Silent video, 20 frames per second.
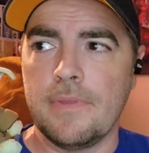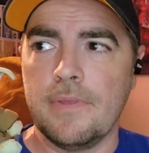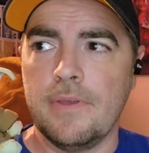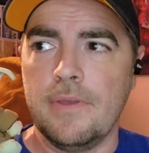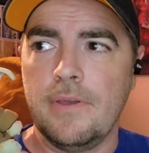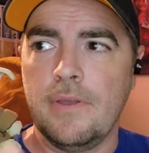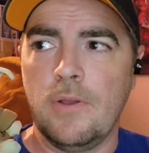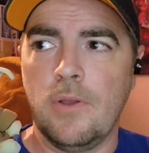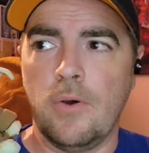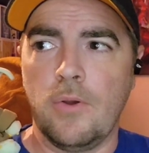
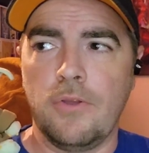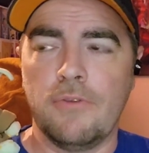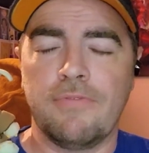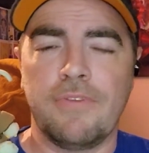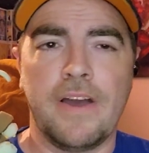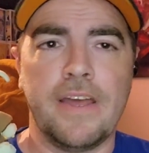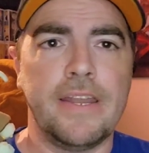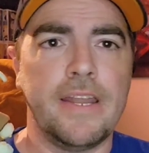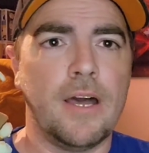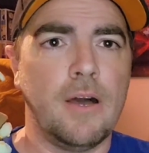you
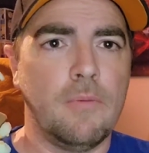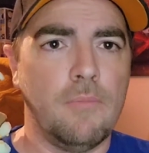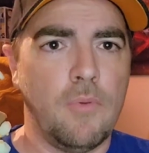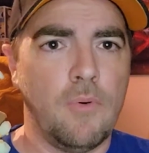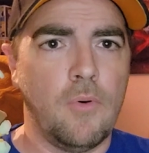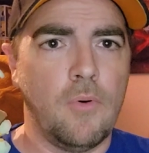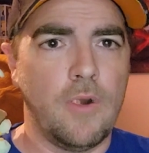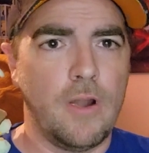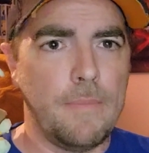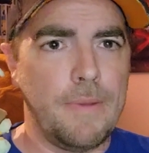find out
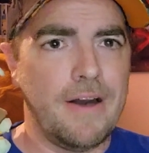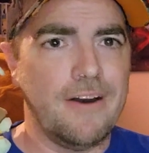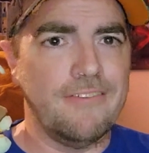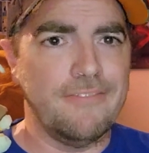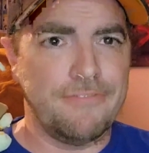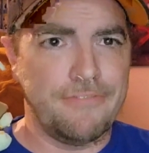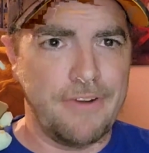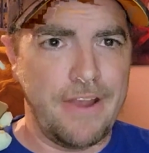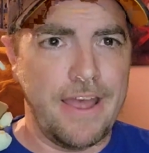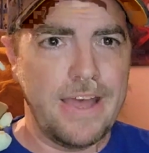more about
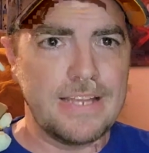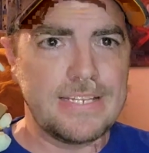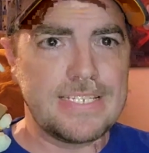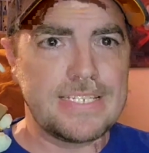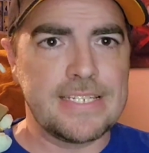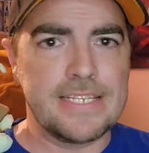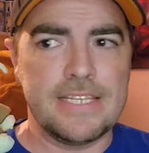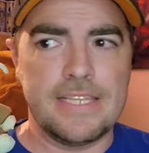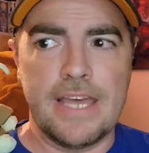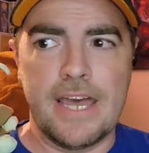
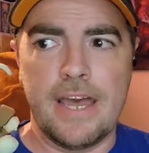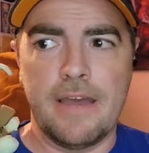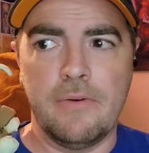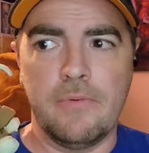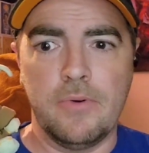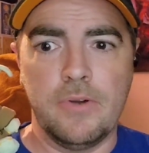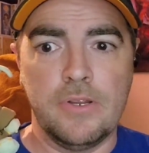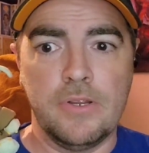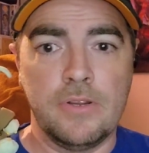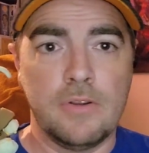Fret that
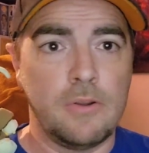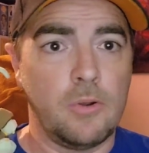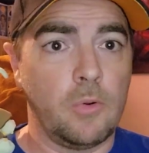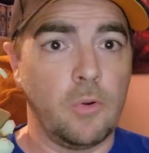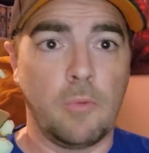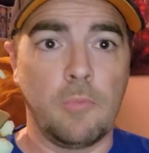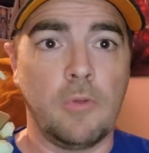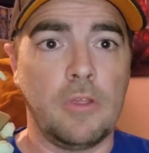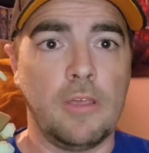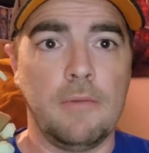would
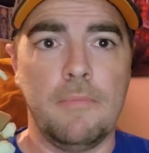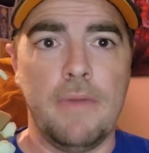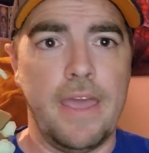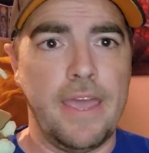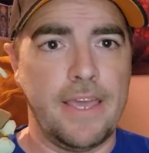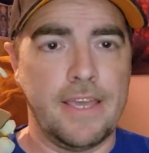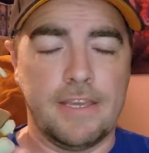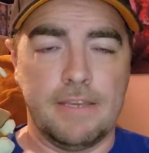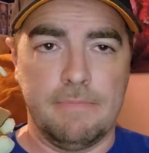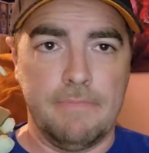normally
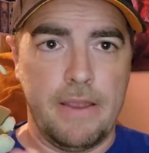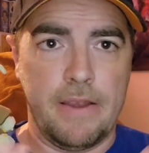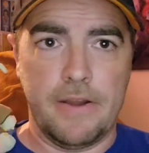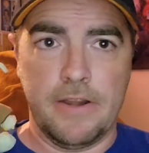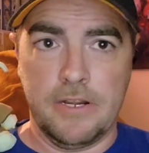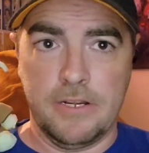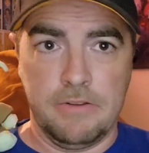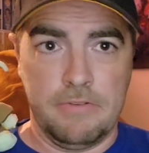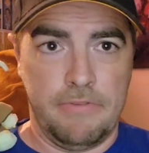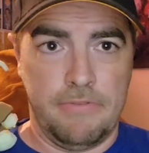make
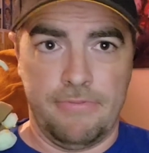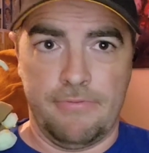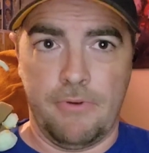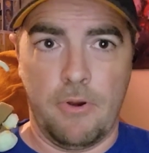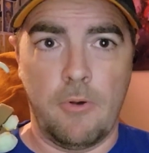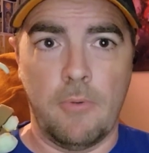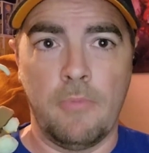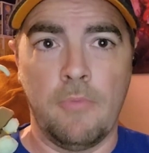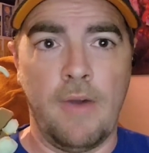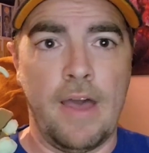Marin
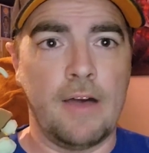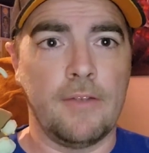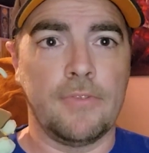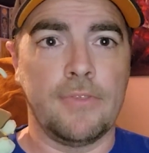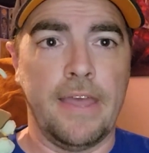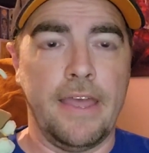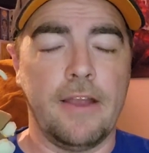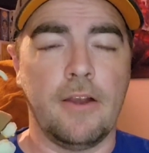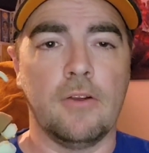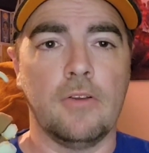throw him out
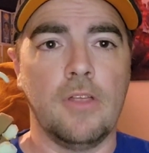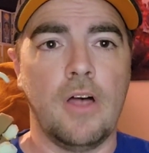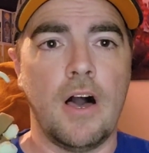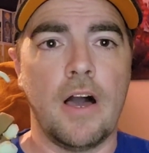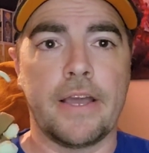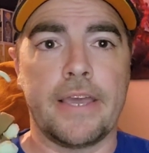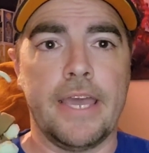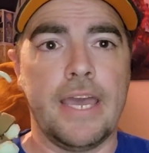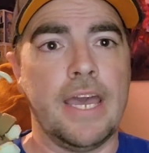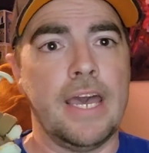the
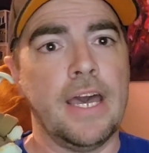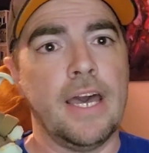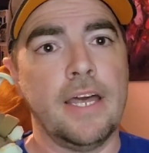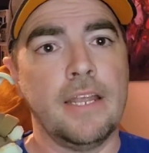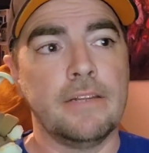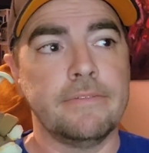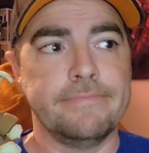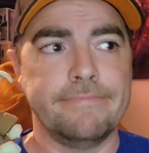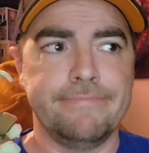airlock, and